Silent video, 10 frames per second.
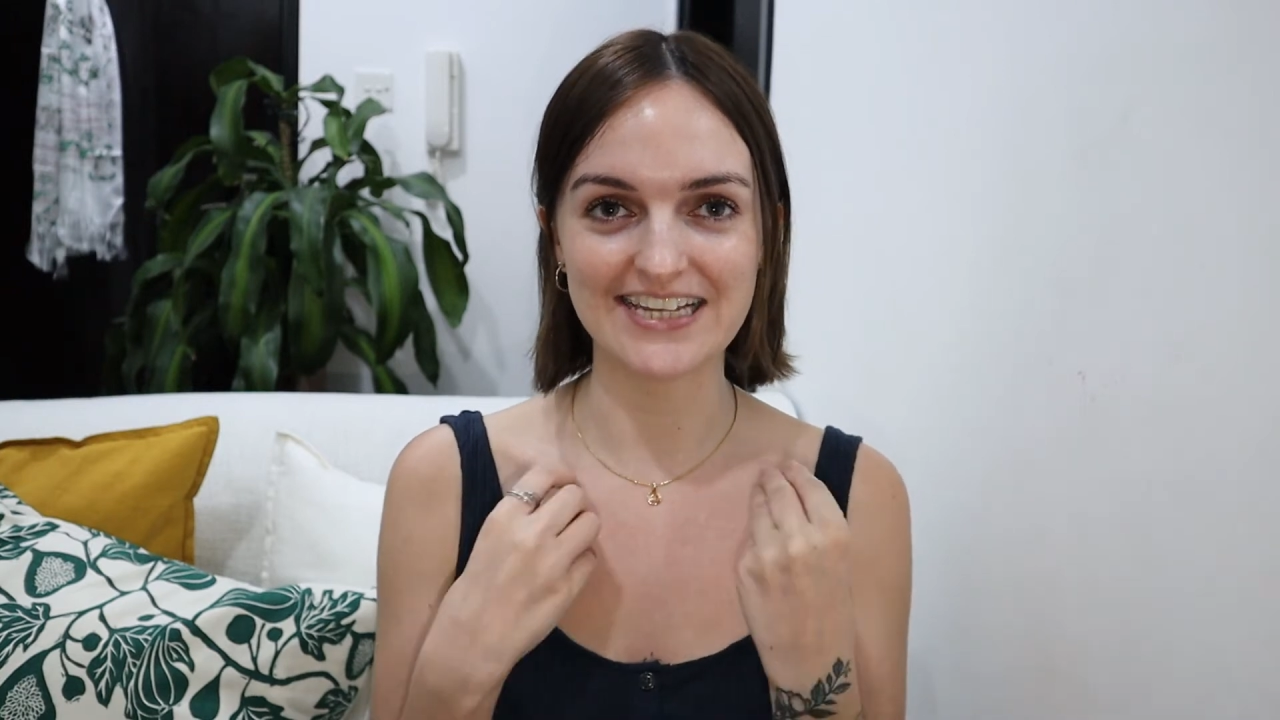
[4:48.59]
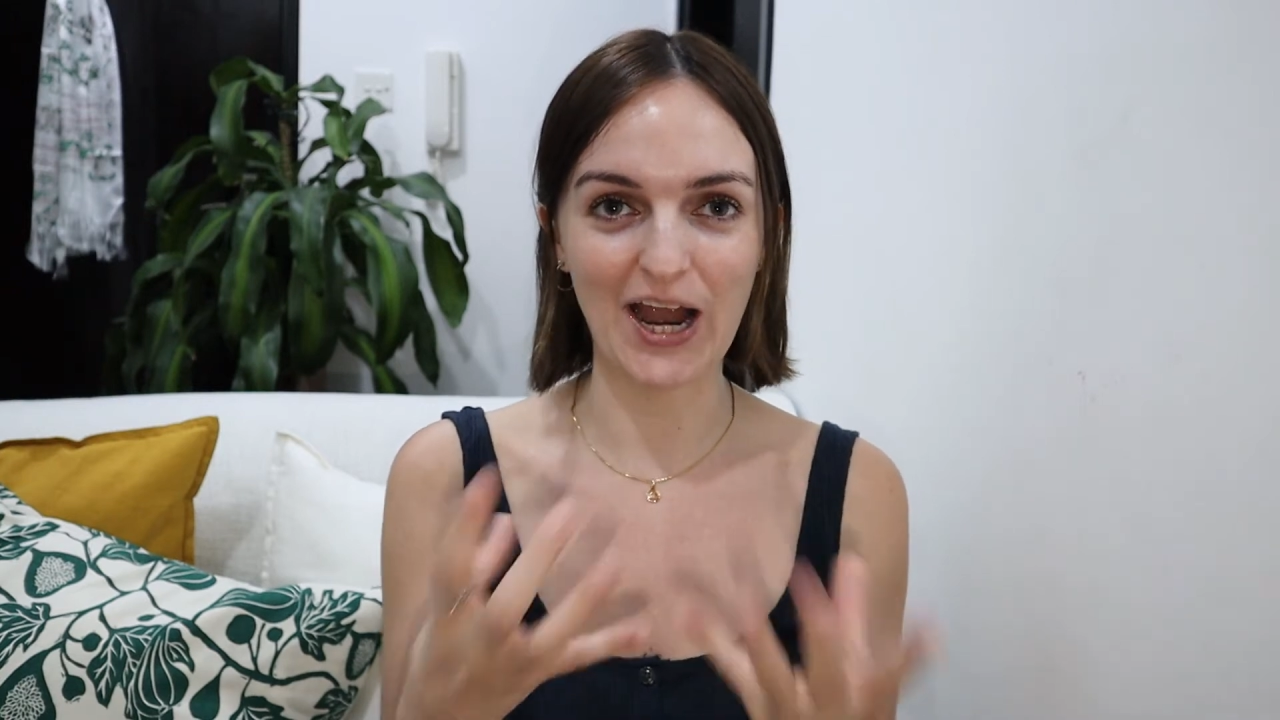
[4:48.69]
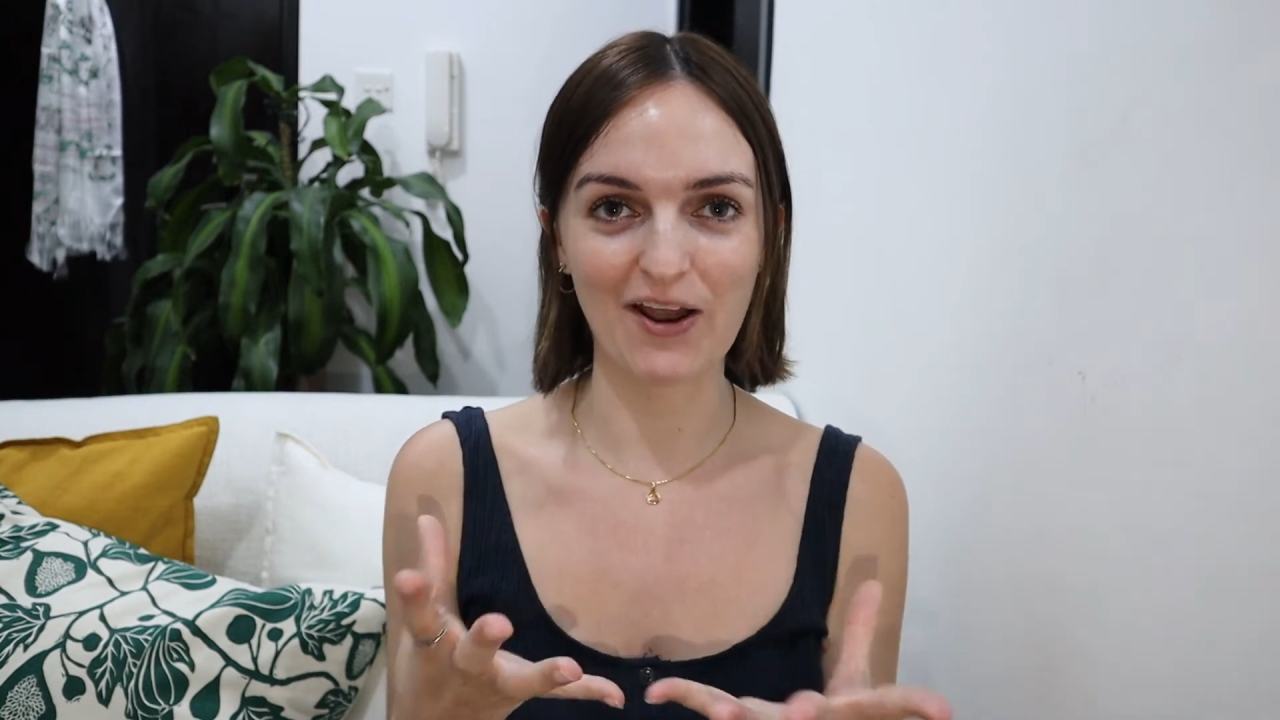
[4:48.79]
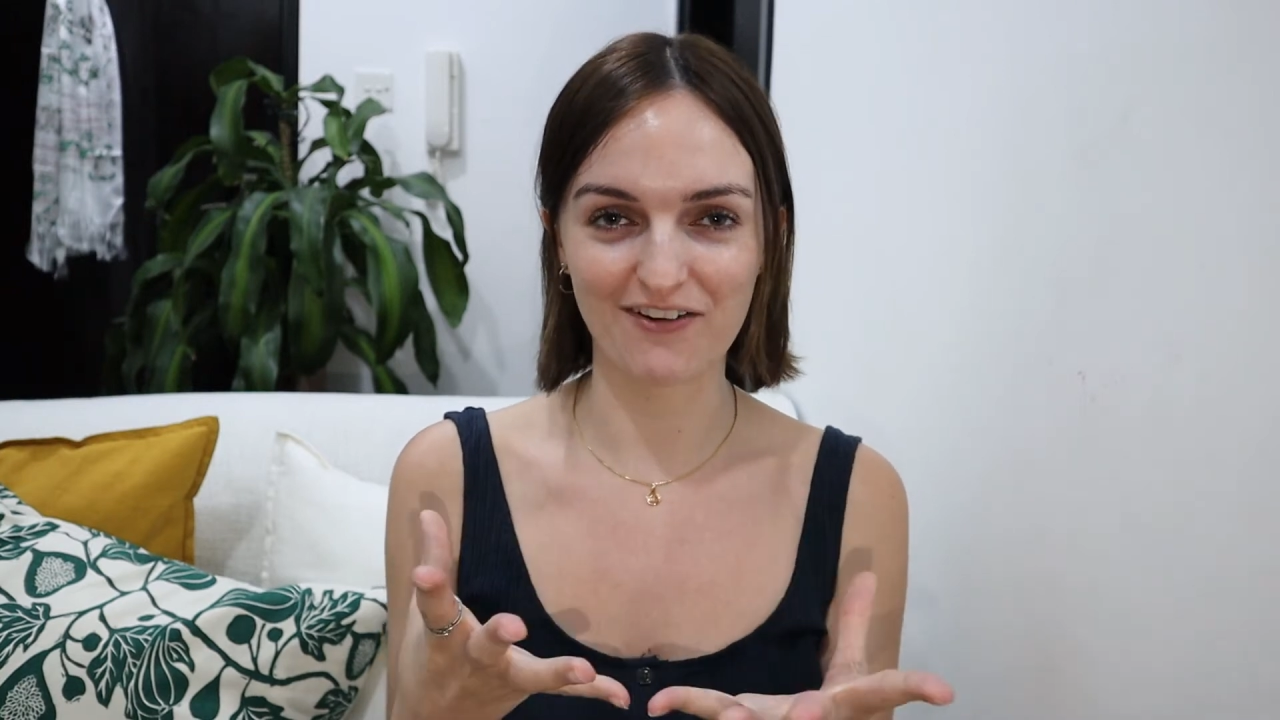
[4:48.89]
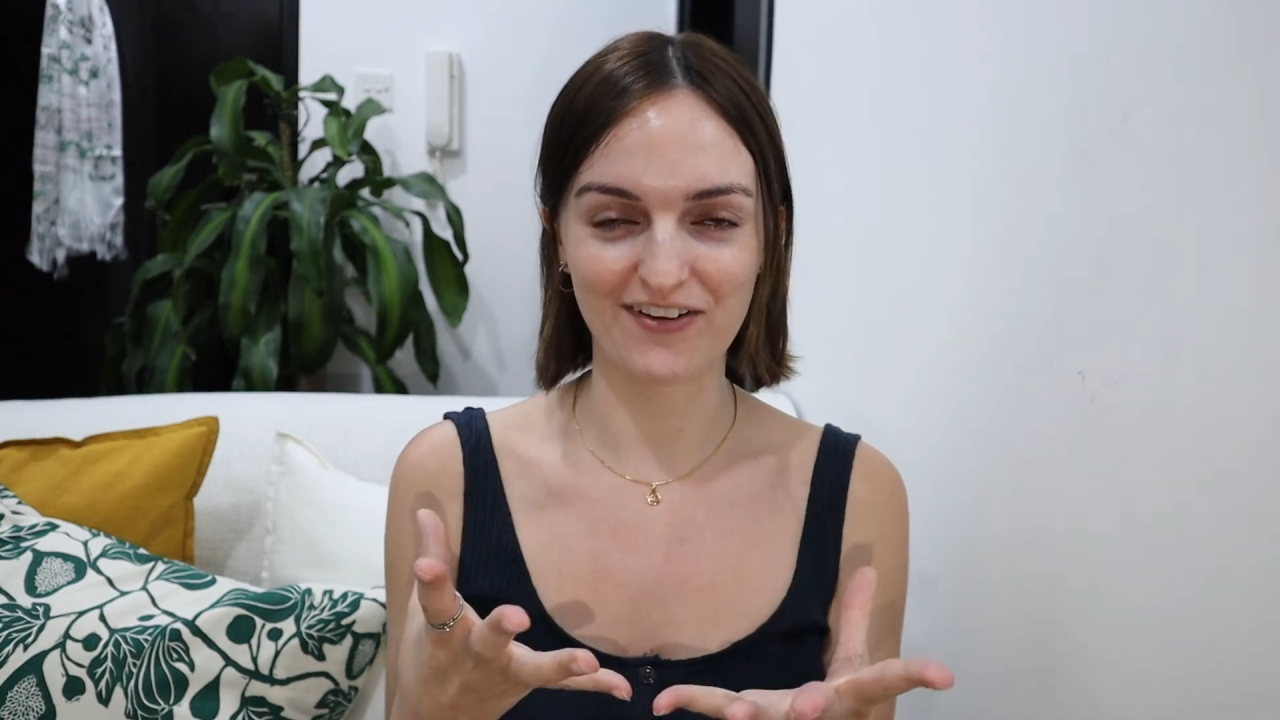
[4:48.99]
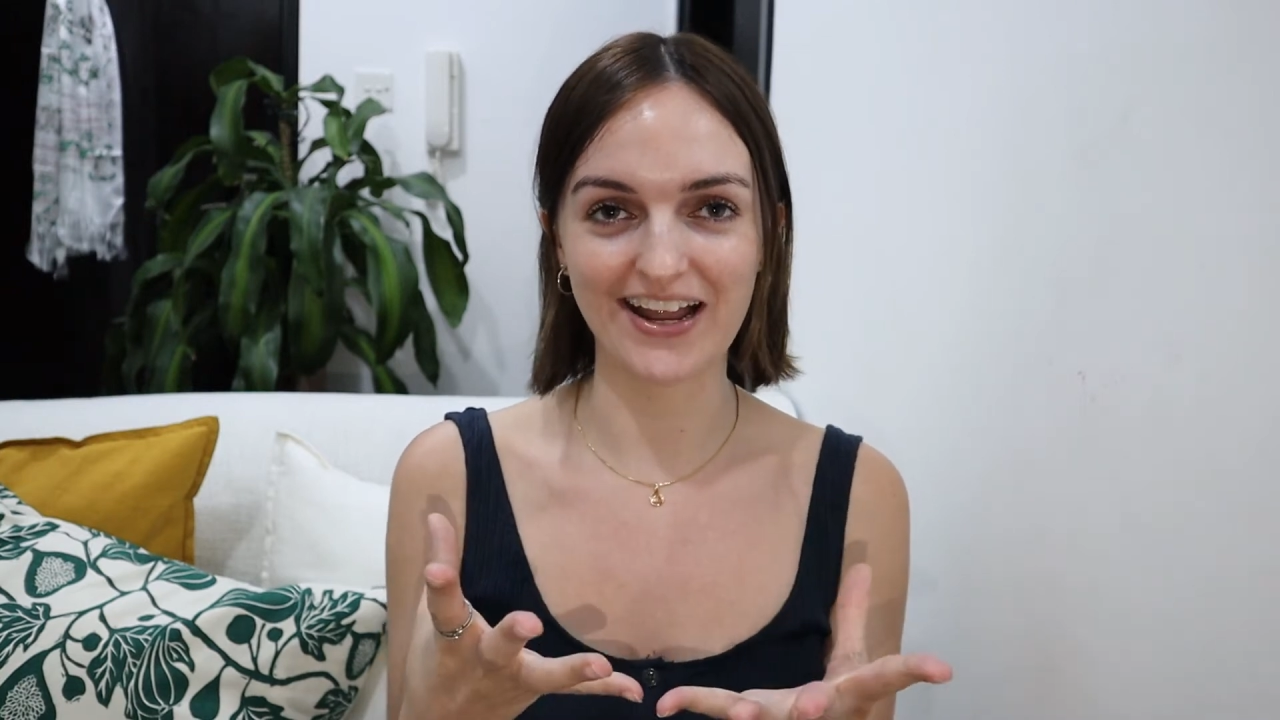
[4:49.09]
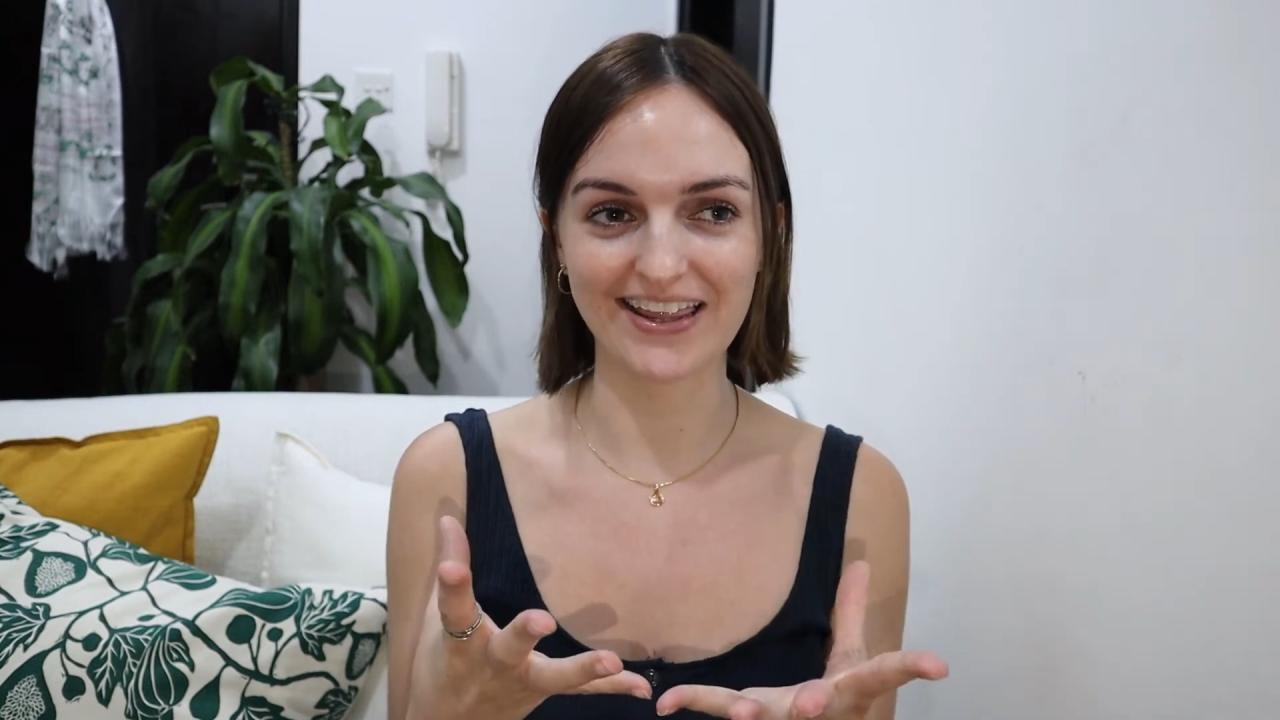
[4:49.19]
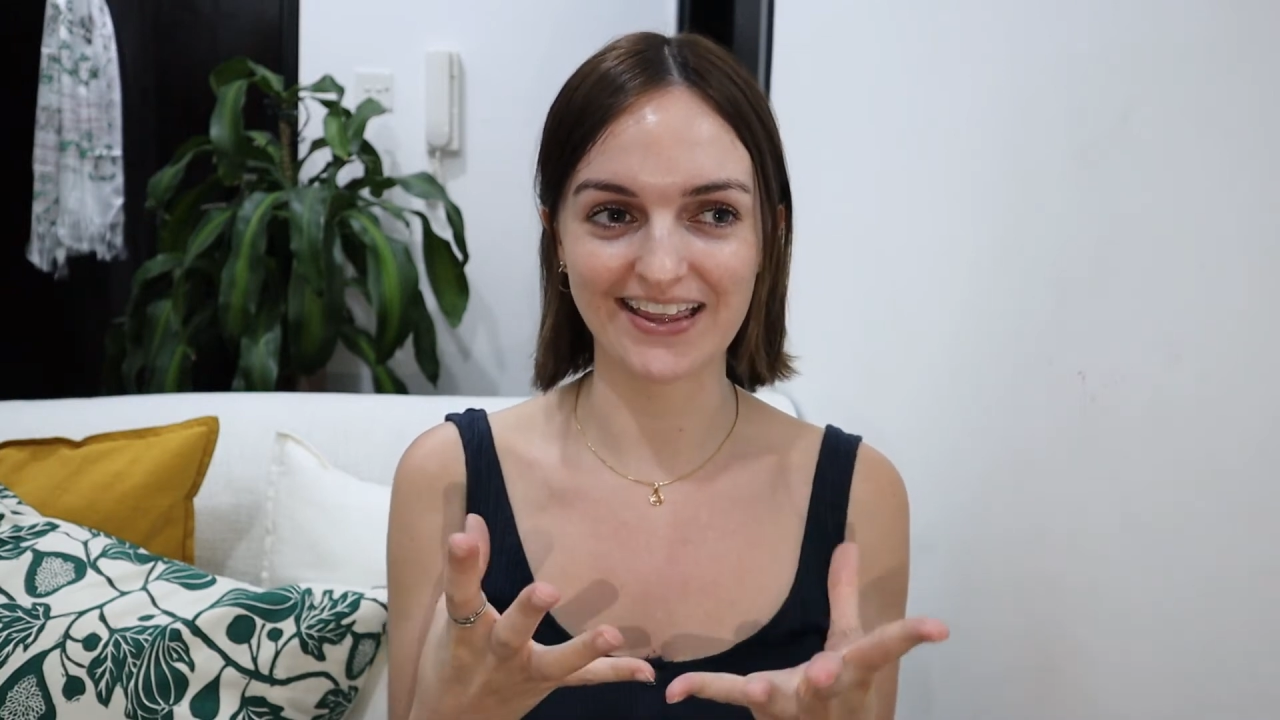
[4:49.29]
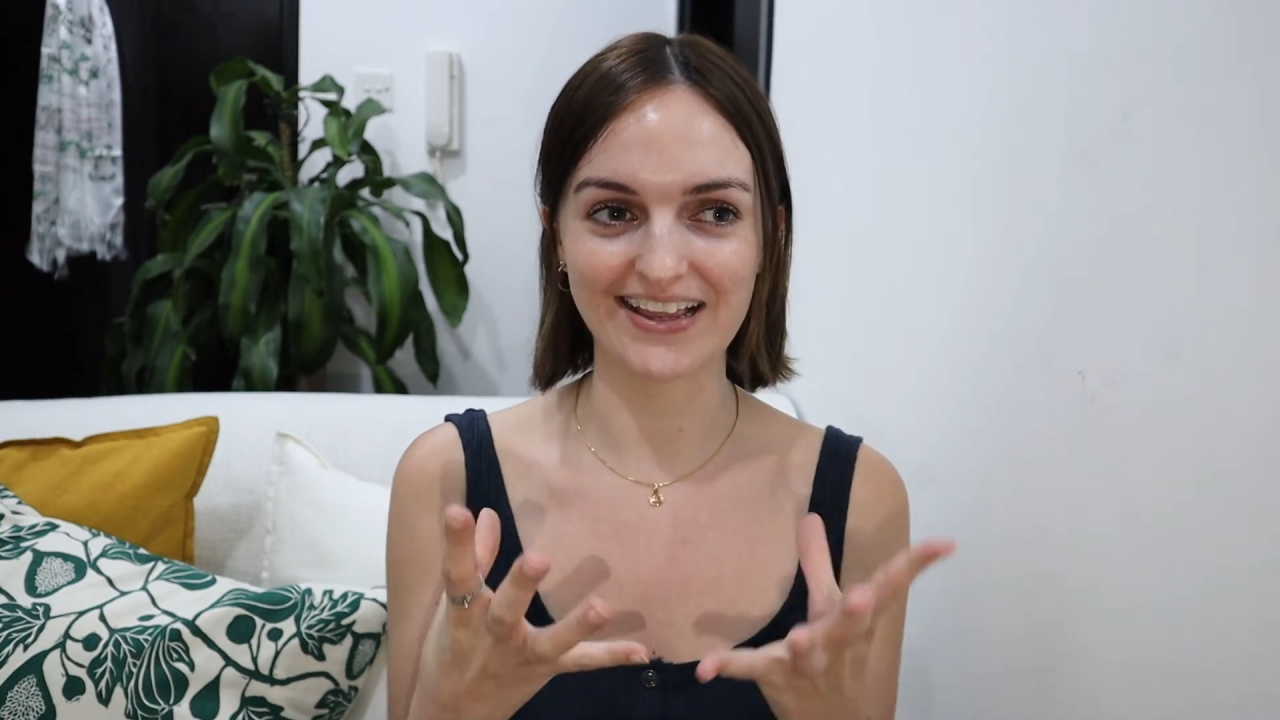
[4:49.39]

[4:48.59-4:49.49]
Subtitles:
terrifyingly